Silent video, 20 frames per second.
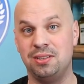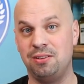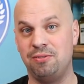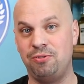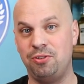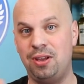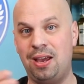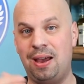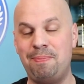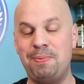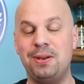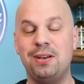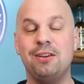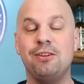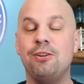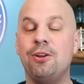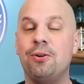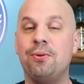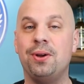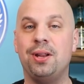and if you happen to
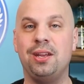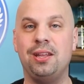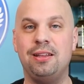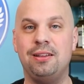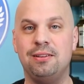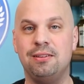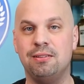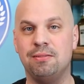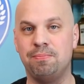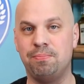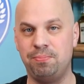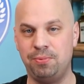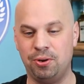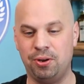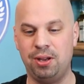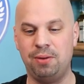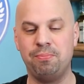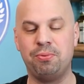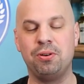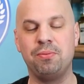know any, go
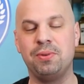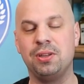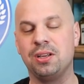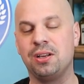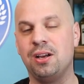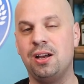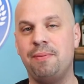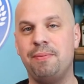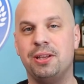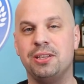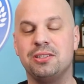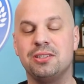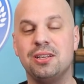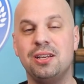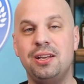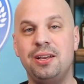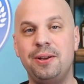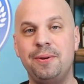ahead and put them in the comments.